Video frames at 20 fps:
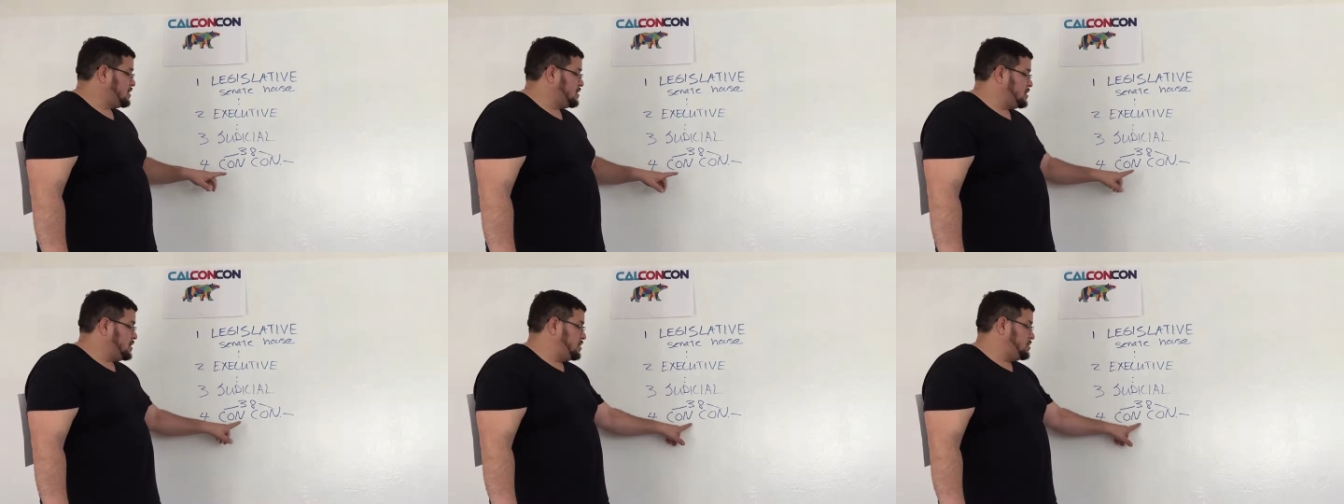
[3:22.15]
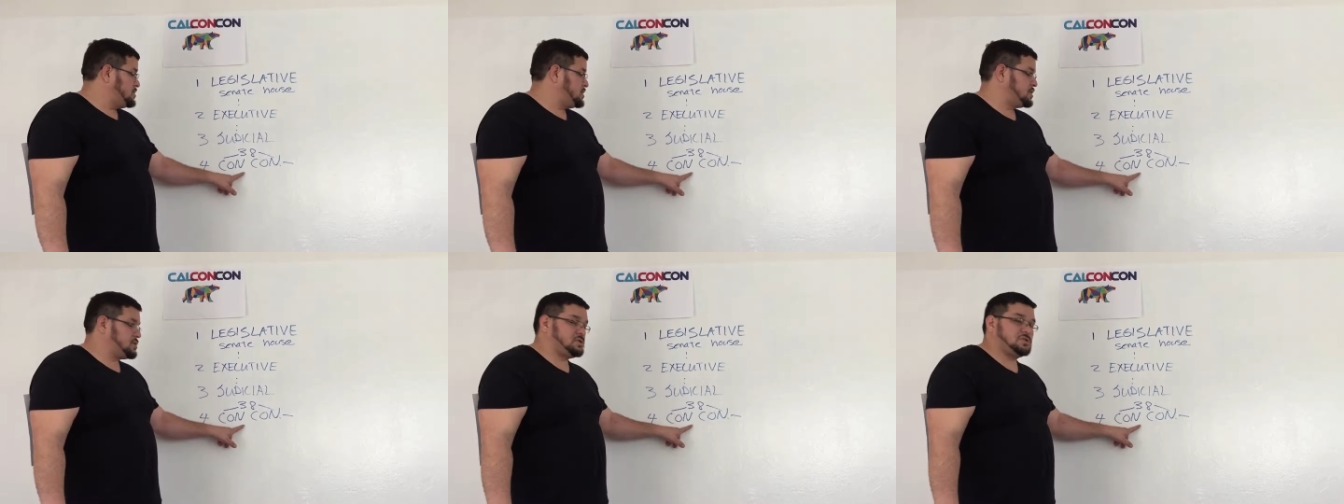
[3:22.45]

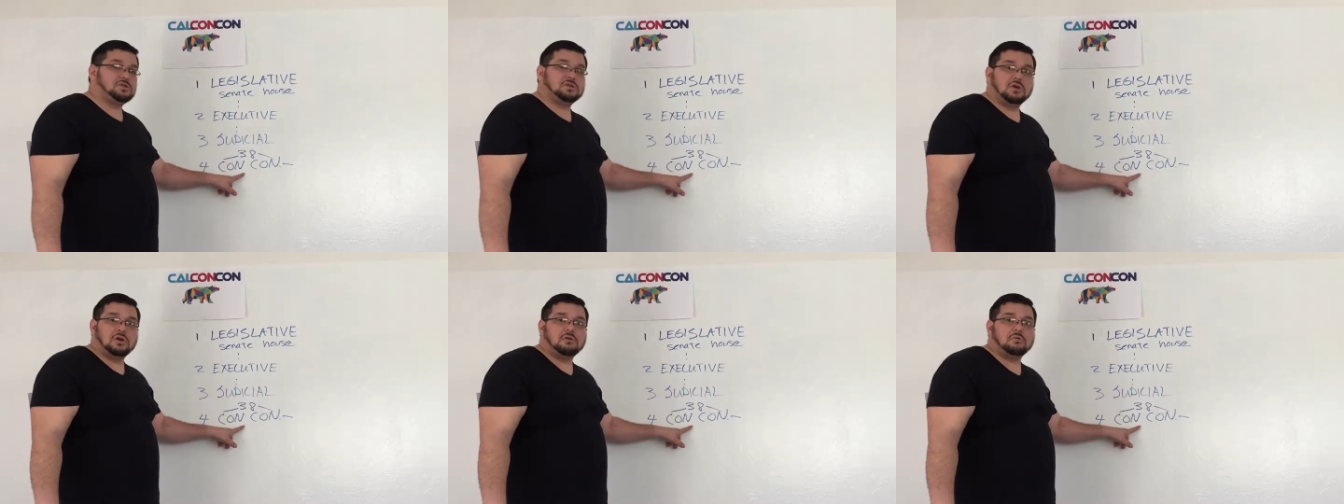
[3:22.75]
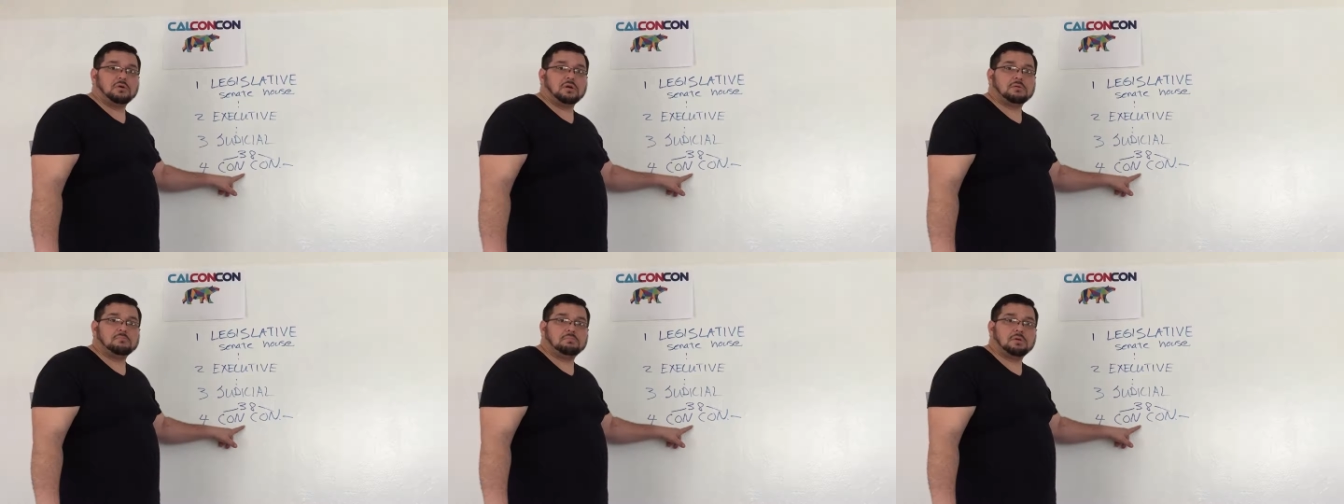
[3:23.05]
You just
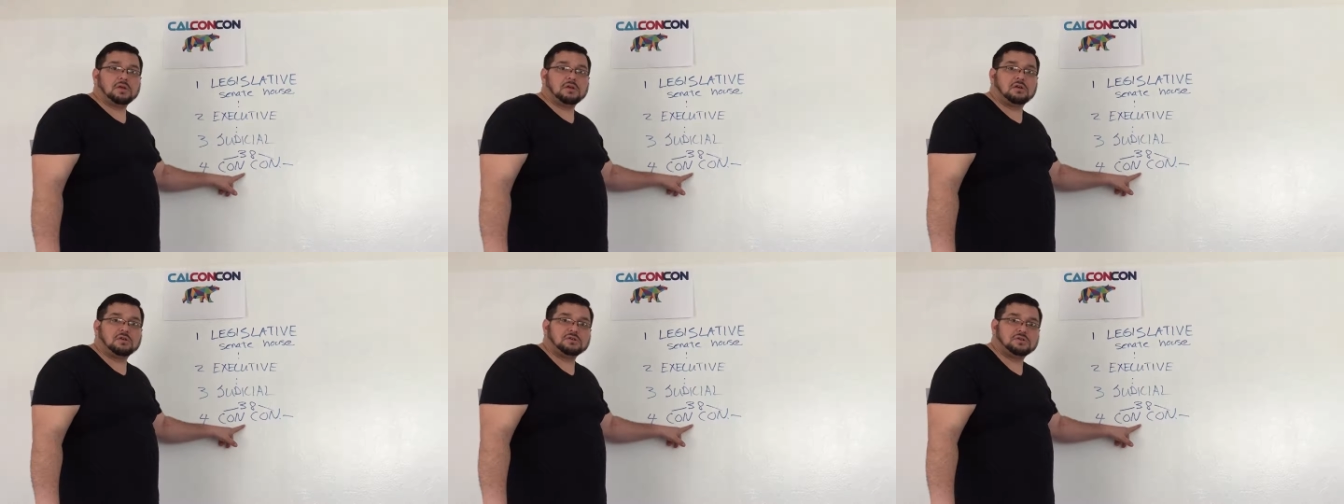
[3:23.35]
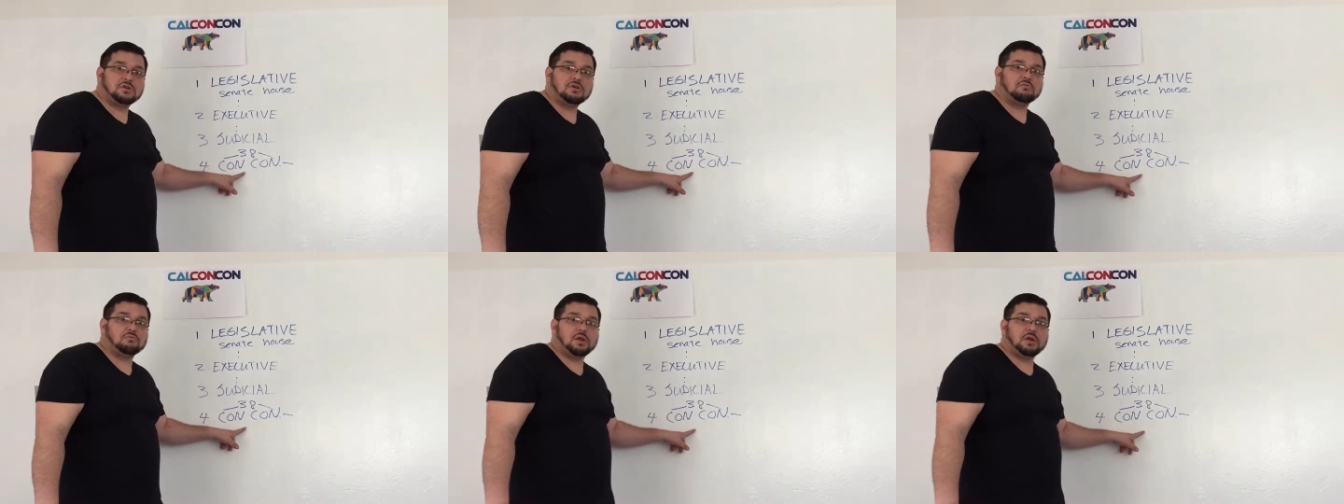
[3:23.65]
do it
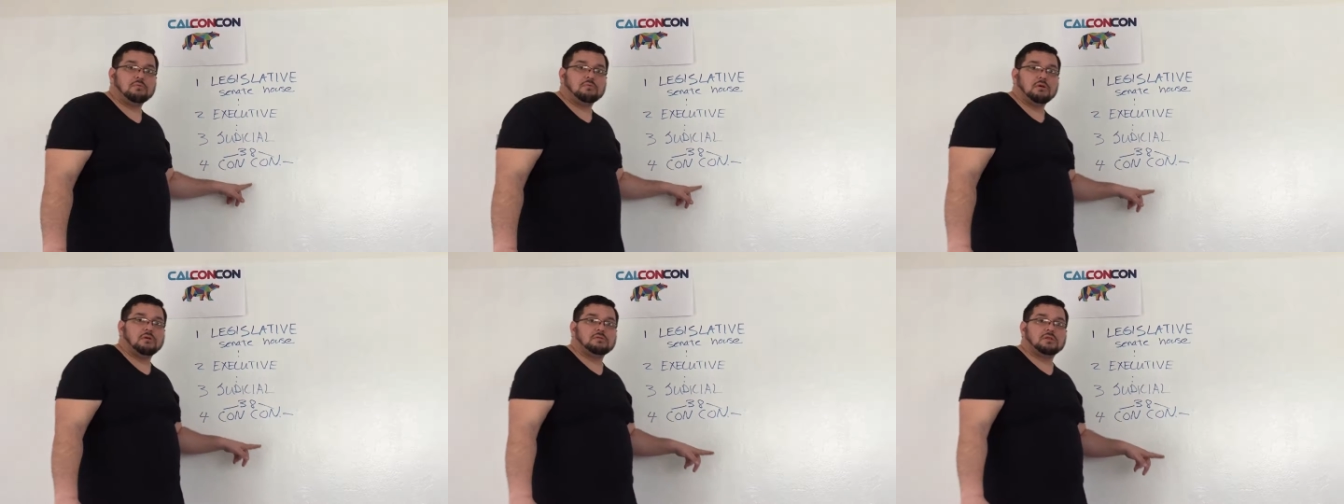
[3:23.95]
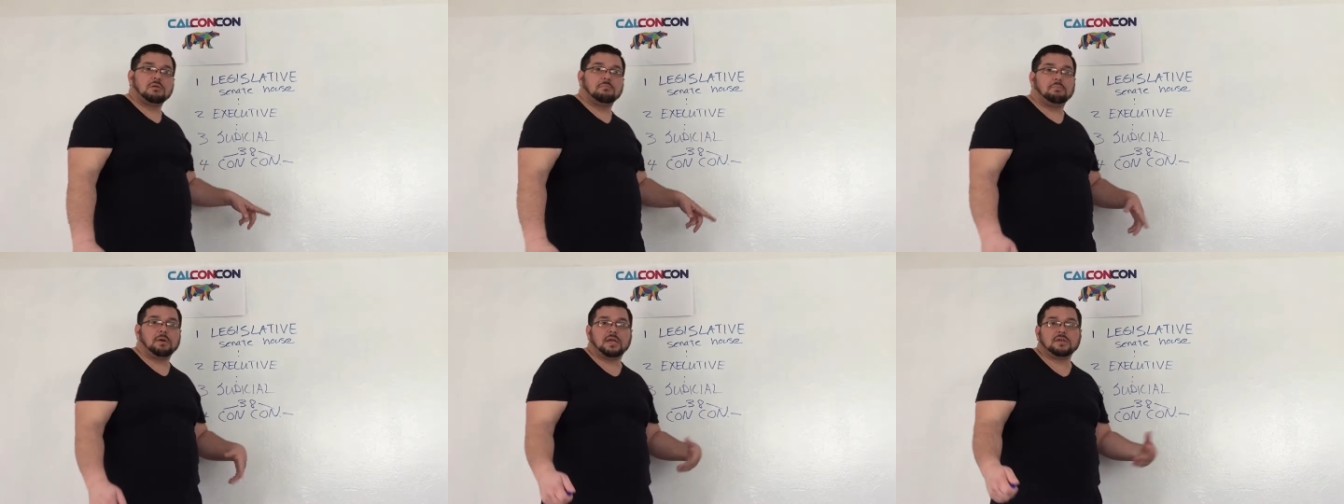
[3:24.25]
because you
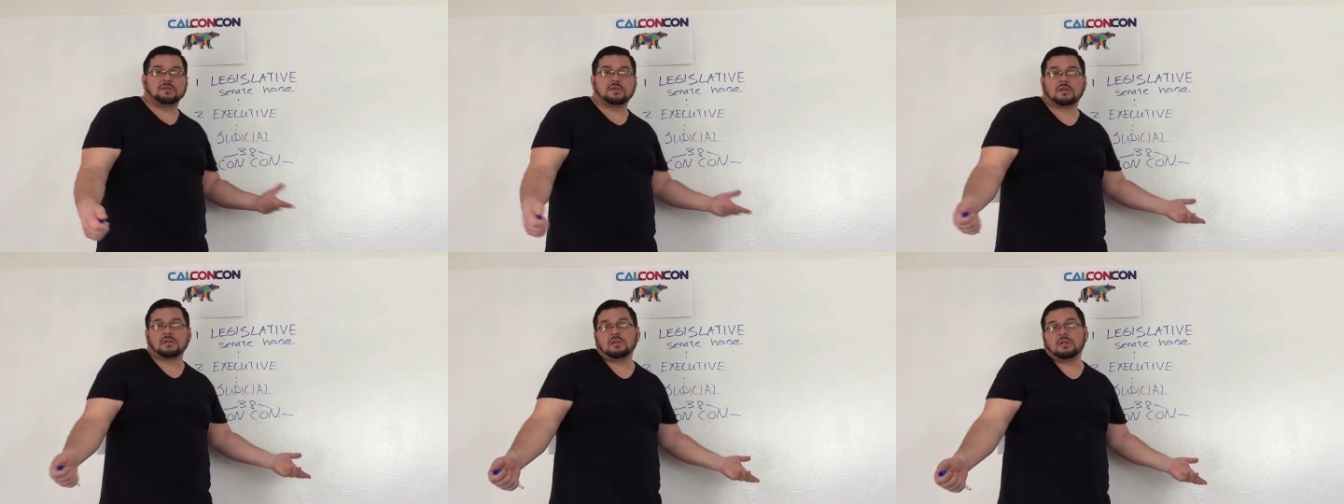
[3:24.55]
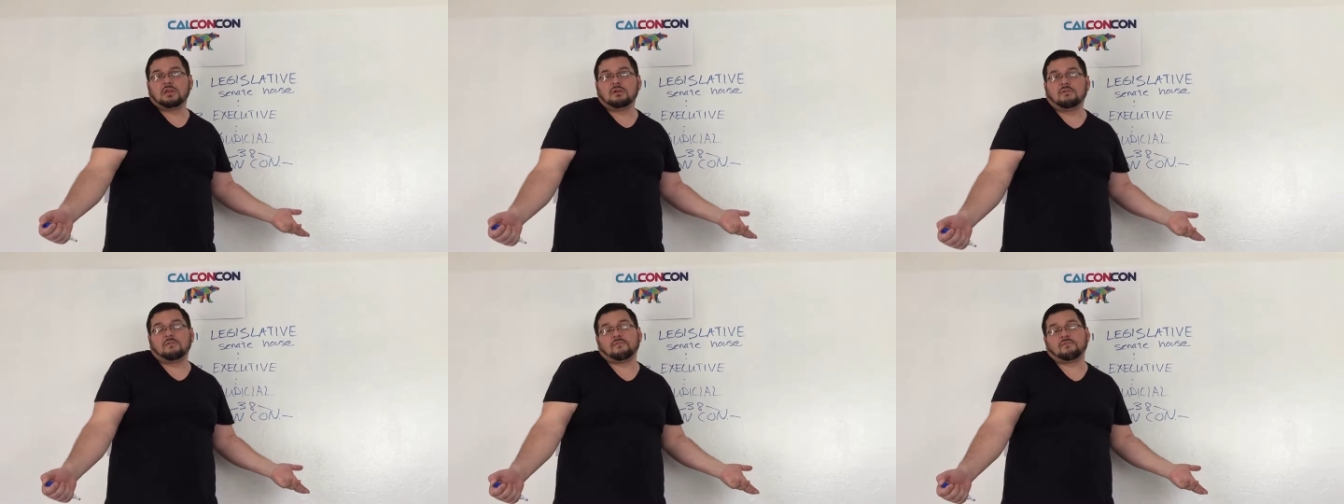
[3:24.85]
rewrote the basic
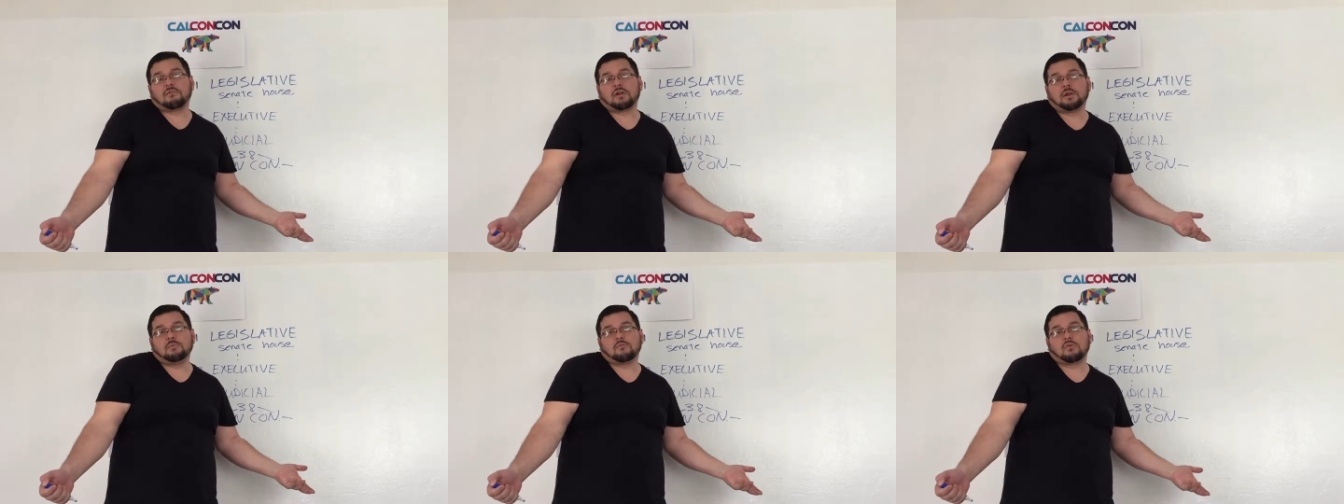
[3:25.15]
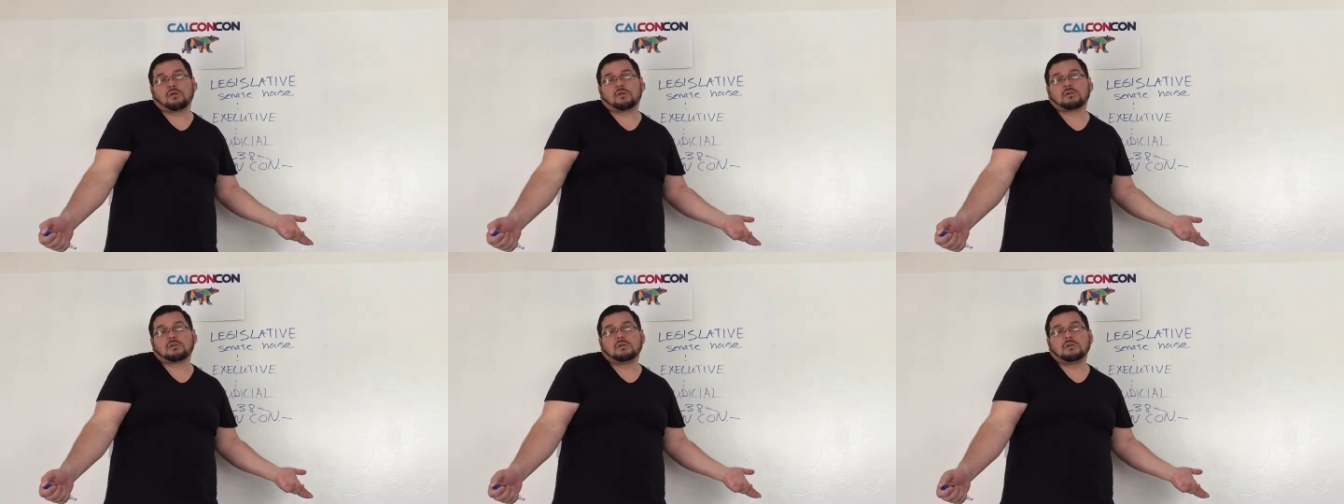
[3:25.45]
legal
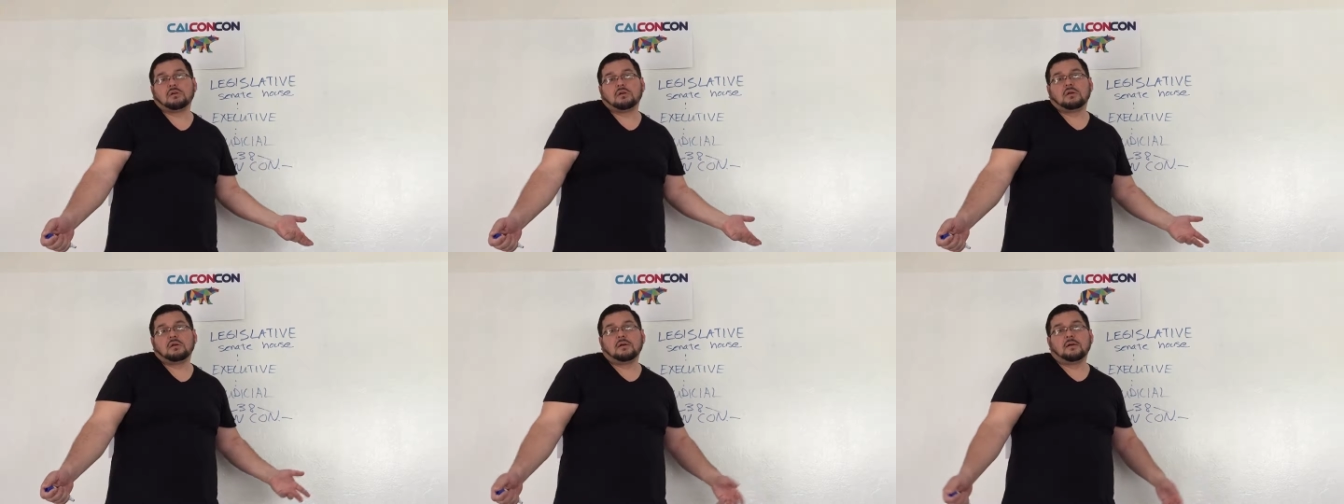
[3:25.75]
framework.